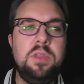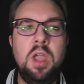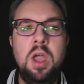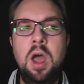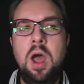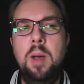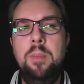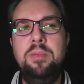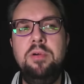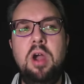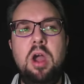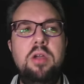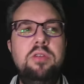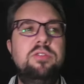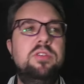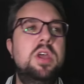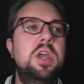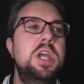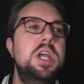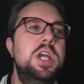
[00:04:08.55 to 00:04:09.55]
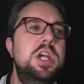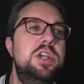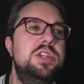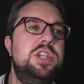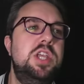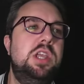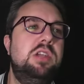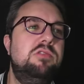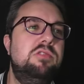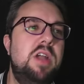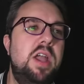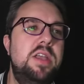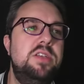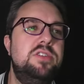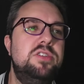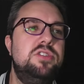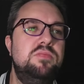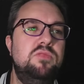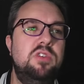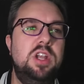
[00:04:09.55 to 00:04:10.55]
Her pros. She
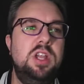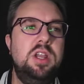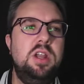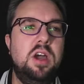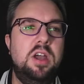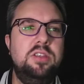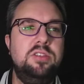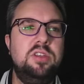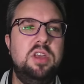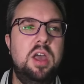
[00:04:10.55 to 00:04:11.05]
creates some really nice